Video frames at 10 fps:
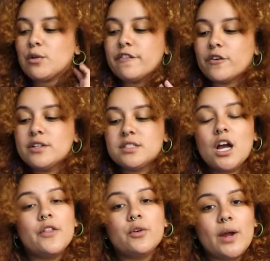He refers
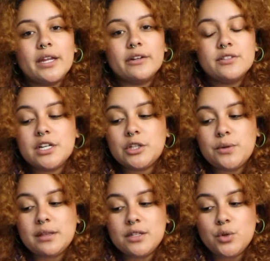to other writers,
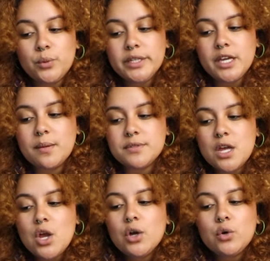including Linda Williams,
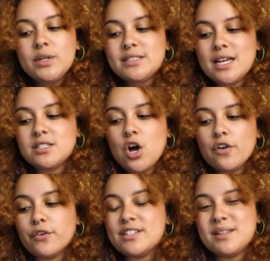who he says
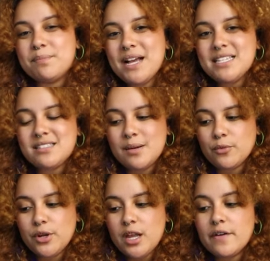offers the best
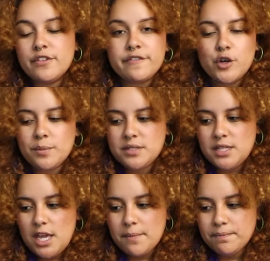summary of the film's
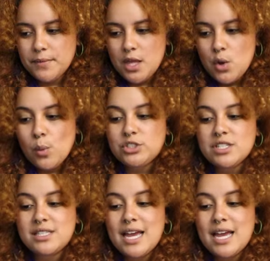theme, which is